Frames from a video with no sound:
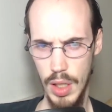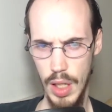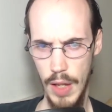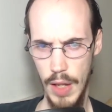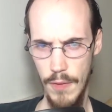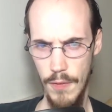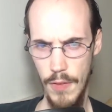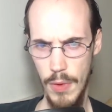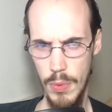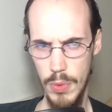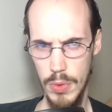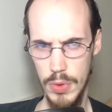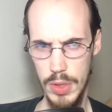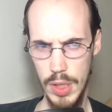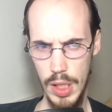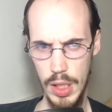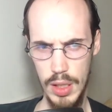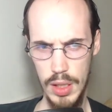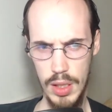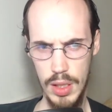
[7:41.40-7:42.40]
and Finn was
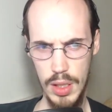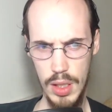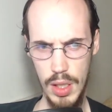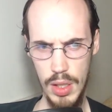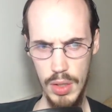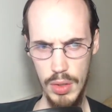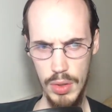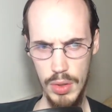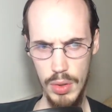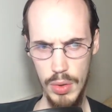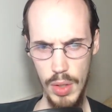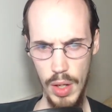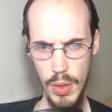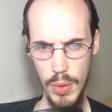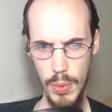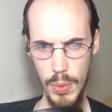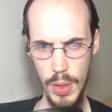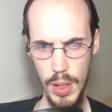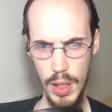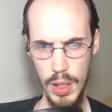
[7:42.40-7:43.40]
like getting their dude out of the
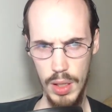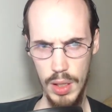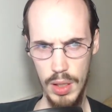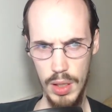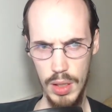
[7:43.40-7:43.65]
way.